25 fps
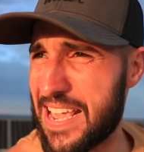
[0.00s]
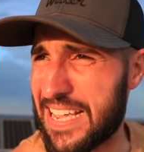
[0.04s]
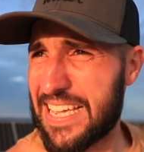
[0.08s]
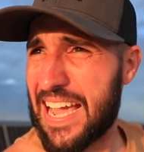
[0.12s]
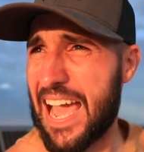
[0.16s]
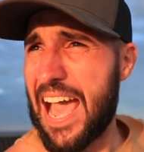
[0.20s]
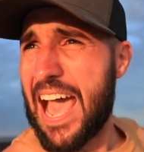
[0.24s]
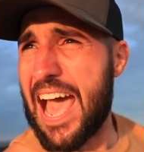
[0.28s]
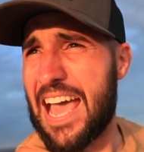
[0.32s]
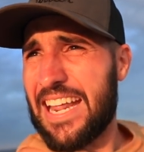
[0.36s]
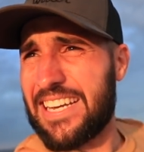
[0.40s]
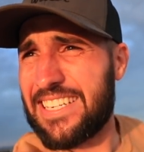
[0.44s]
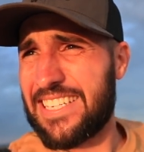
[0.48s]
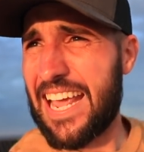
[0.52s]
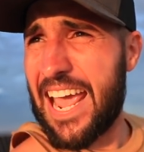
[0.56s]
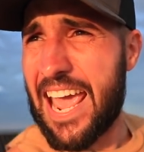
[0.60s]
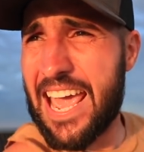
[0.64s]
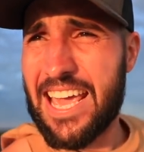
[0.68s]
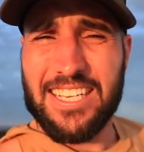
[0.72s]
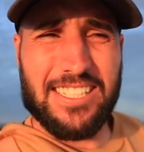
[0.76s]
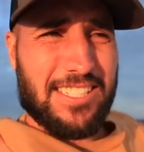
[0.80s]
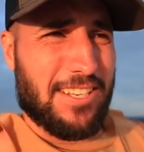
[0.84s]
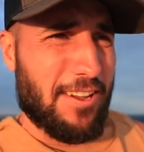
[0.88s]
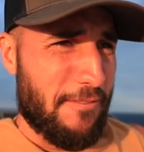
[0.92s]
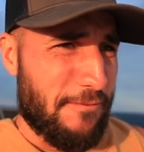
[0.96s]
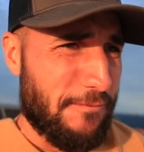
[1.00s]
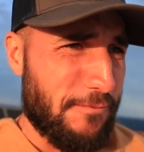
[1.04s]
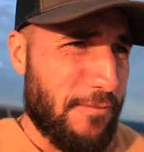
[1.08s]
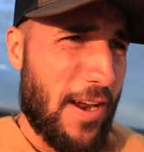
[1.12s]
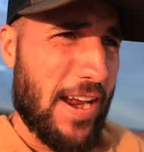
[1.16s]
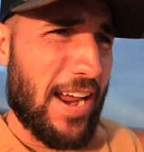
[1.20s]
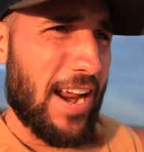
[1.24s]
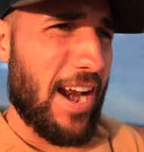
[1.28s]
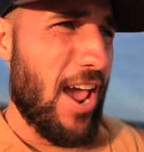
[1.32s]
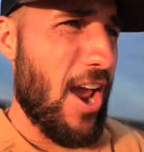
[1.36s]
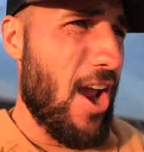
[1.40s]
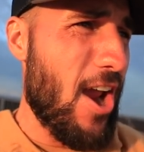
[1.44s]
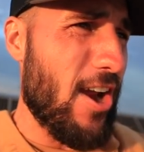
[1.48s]
God dang, it's a
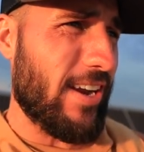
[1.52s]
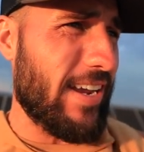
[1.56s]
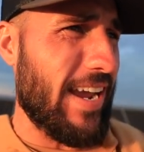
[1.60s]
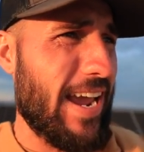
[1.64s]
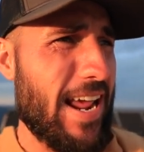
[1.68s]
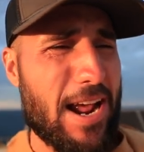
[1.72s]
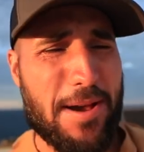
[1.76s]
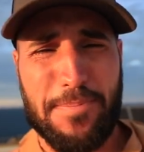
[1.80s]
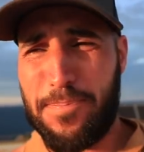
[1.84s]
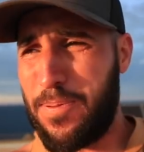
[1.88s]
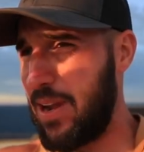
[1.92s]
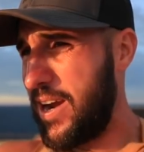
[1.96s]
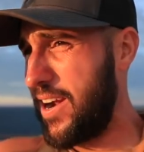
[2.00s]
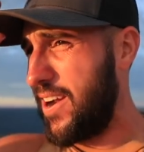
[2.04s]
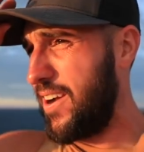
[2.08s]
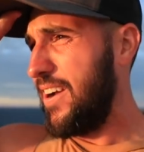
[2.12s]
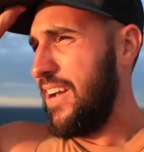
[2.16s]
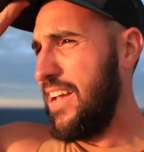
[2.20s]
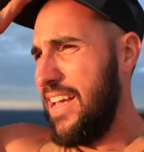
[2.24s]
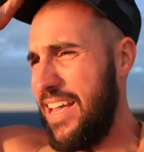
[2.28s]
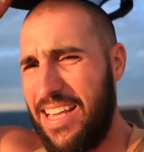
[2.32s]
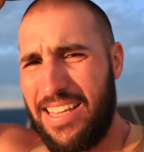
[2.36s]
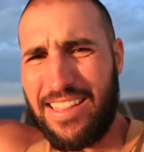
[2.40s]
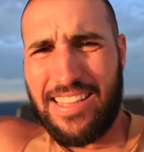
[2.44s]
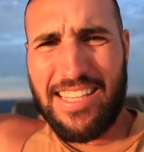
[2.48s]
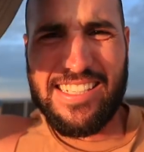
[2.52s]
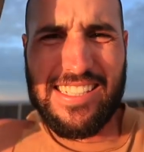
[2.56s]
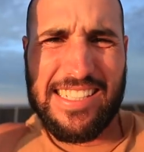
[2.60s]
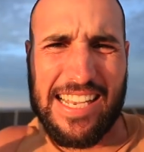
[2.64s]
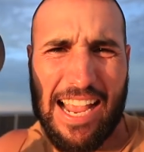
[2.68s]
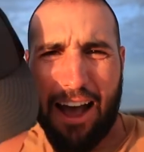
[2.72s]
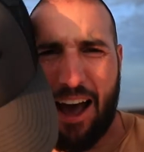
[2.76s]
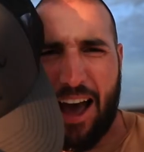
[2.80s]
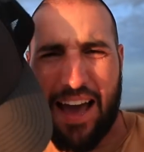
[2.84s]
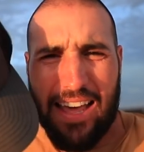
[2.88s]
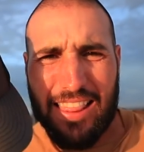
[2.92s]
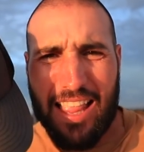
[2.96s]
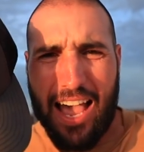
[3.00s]
friggin' hurricane up here. This is
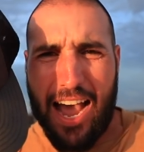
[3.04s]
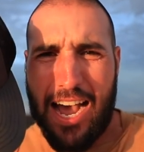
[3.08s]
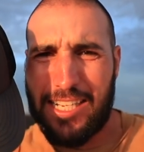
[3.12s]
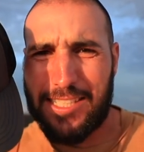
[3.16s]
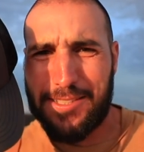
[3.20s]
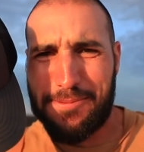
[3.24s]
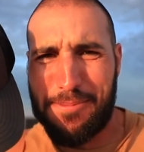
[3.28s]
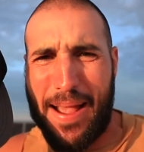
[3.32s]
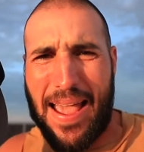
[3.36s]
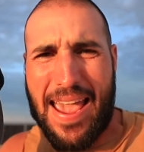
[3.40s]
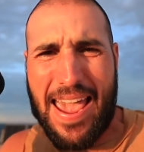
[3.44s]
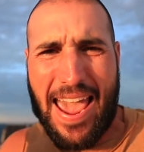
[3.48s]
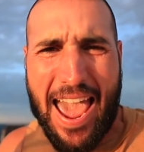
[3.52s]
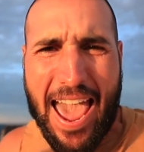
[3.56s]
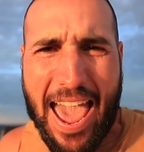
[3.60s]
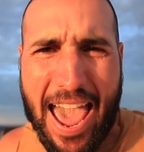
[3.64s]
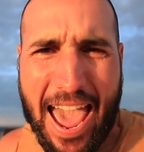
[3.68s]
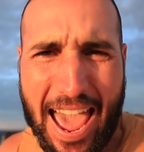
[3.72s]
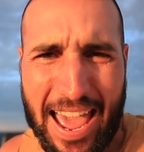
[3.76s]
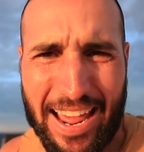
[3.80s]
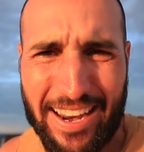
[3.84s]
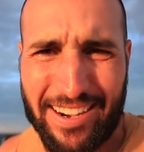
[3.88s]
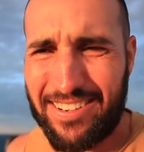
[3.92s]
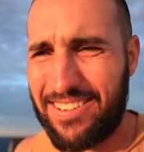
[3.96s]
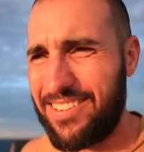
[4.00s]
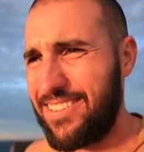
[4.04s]
how I lost my hat.